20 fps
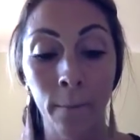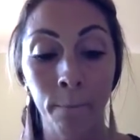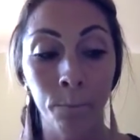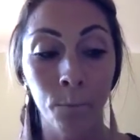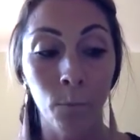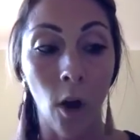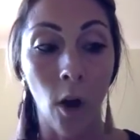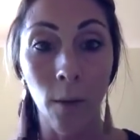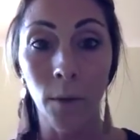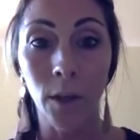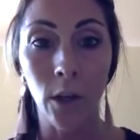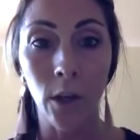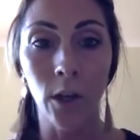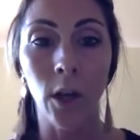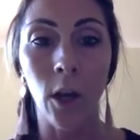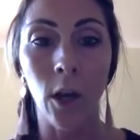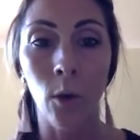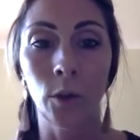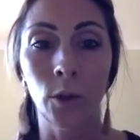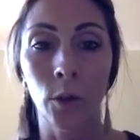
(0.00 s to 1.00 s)
I'm not going
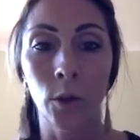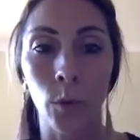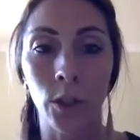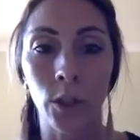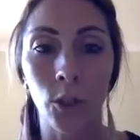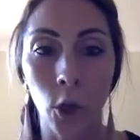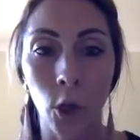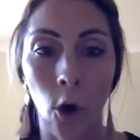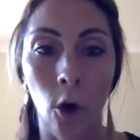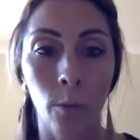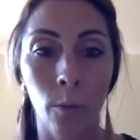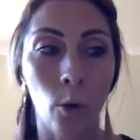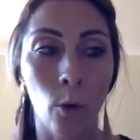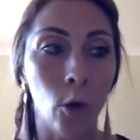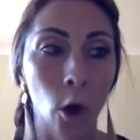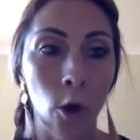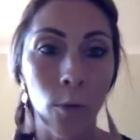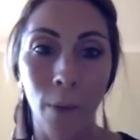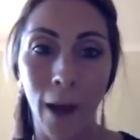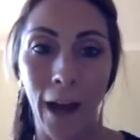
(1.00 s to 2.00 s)
to go and do a job
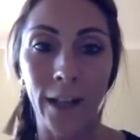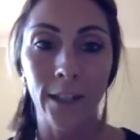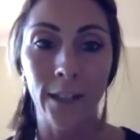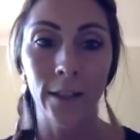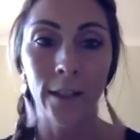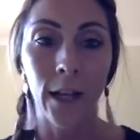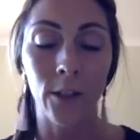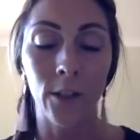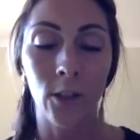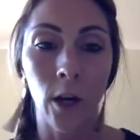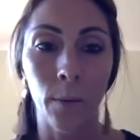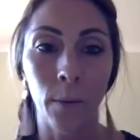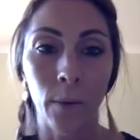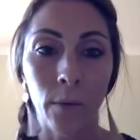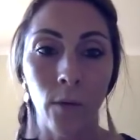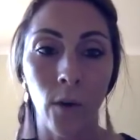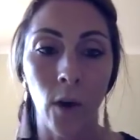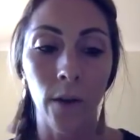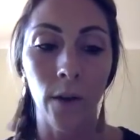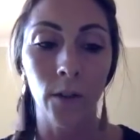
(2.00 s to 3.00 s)
or go back to that type
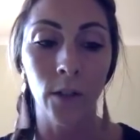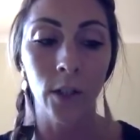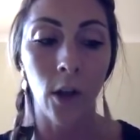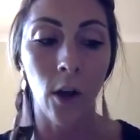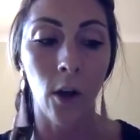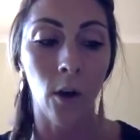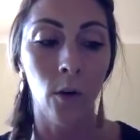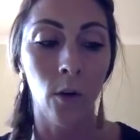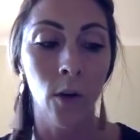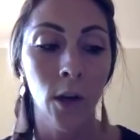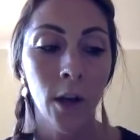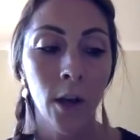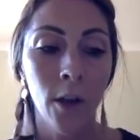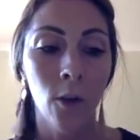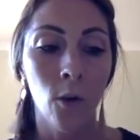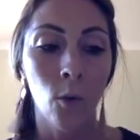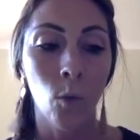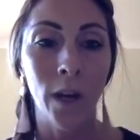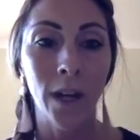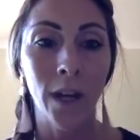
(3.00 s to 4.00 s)
of lifestyle
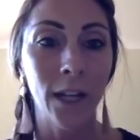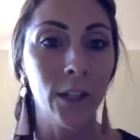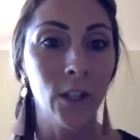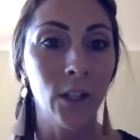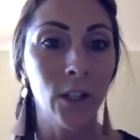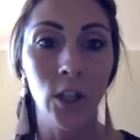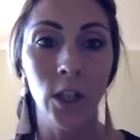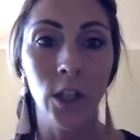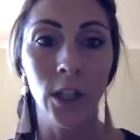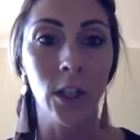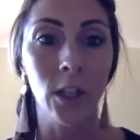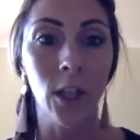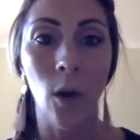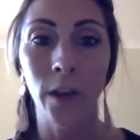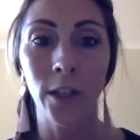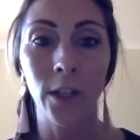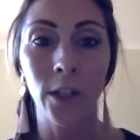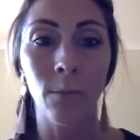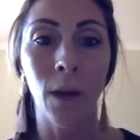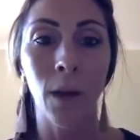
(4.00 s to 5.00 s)
when it's just
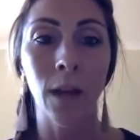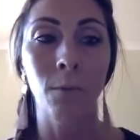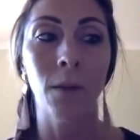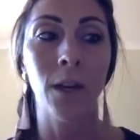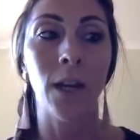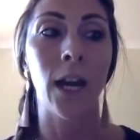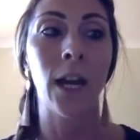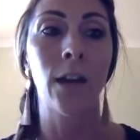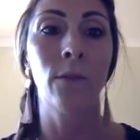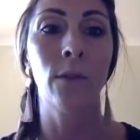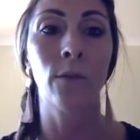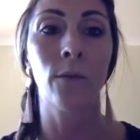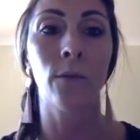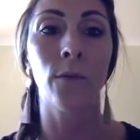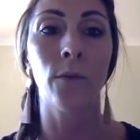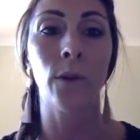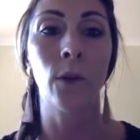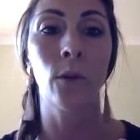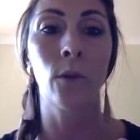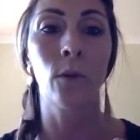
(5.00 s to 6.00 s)
going to make me even
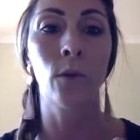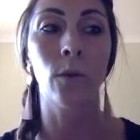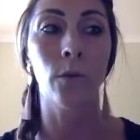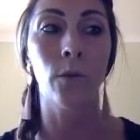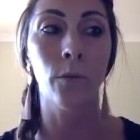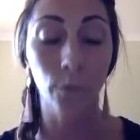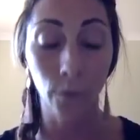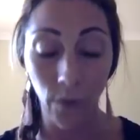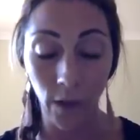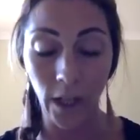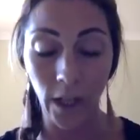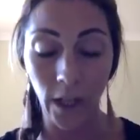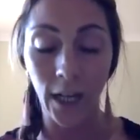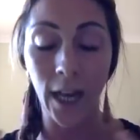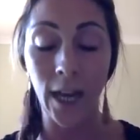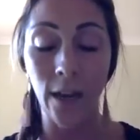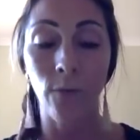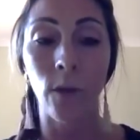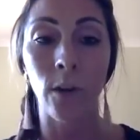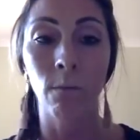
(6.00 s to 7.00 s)
feel
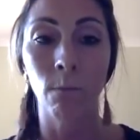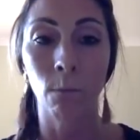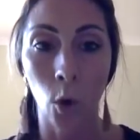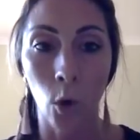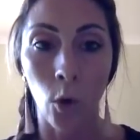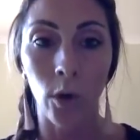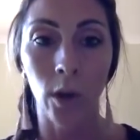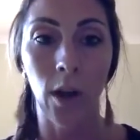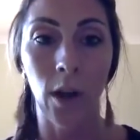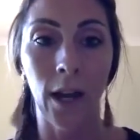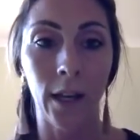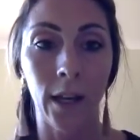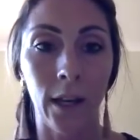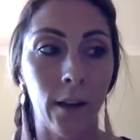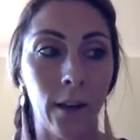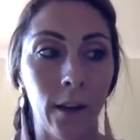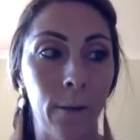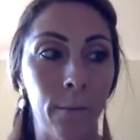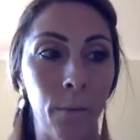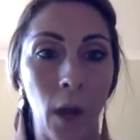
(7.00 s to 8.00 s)
even more like
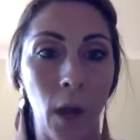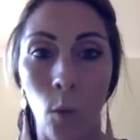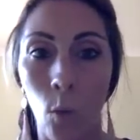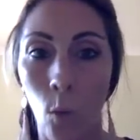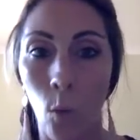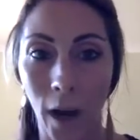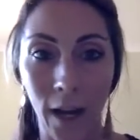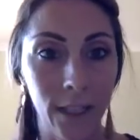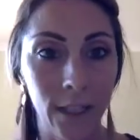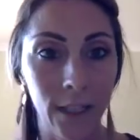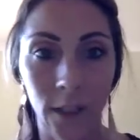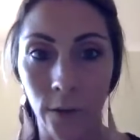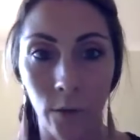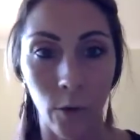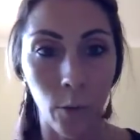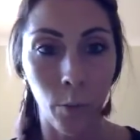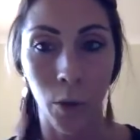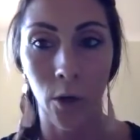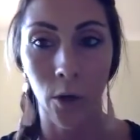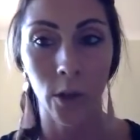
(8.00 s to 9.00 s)
a waste of
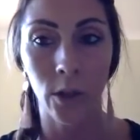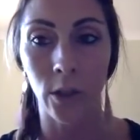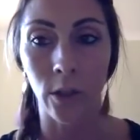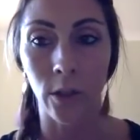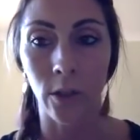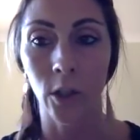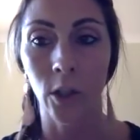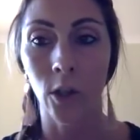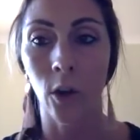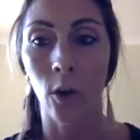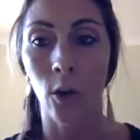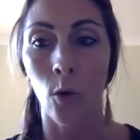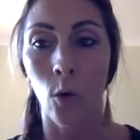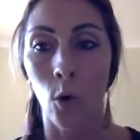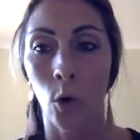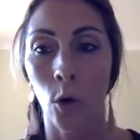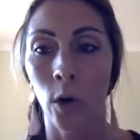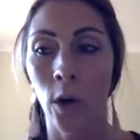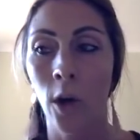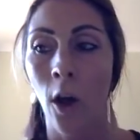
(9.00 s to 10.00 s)
a person,
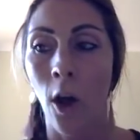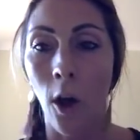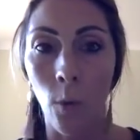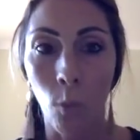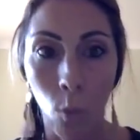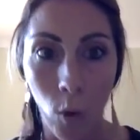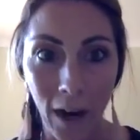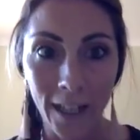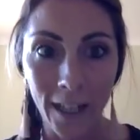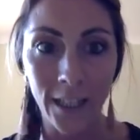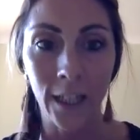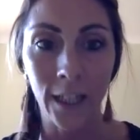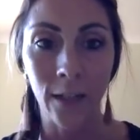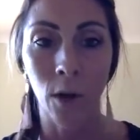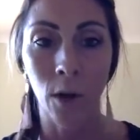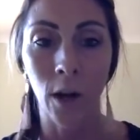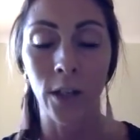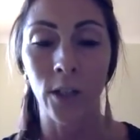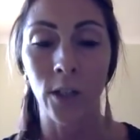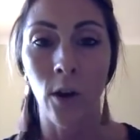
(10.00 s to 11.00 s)
or I'm wasting
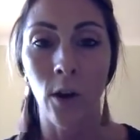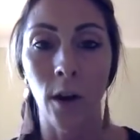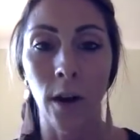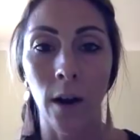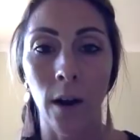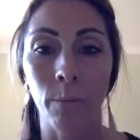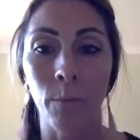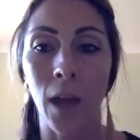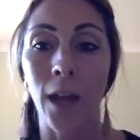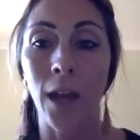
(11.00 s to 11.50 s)
my time.